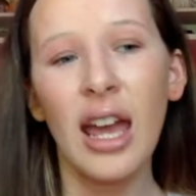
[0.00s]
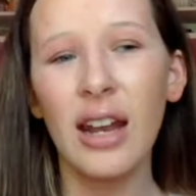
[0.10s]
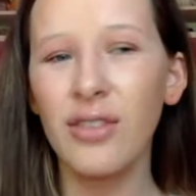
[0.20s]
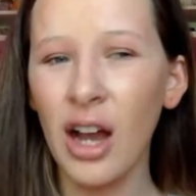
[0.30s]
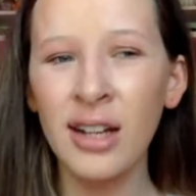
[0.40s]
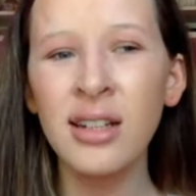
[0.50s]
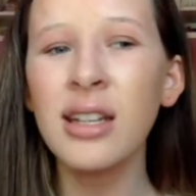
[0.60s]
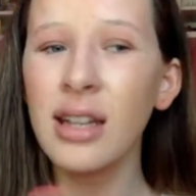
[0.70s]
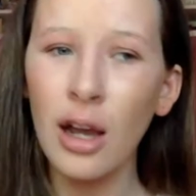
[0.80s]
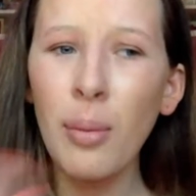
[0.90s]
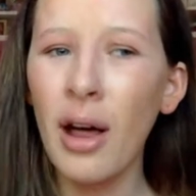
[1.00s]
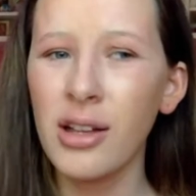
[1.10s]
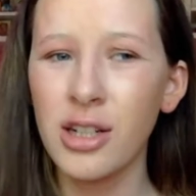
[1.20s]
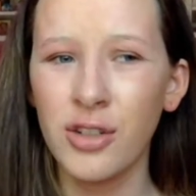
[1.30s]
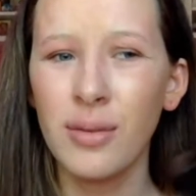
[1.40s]
and I've gotten a nail
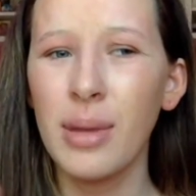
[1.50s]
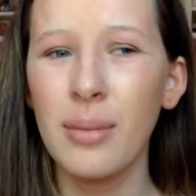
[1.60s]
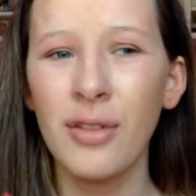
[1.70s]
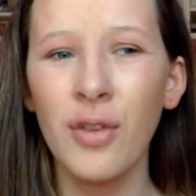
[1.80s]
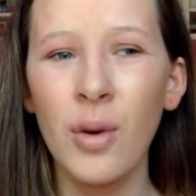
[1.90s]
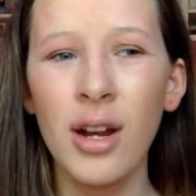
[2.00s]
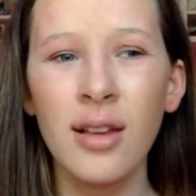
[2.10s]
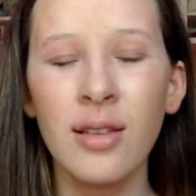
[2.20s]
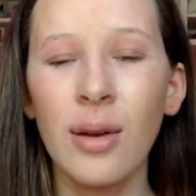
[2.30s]
polish from them before,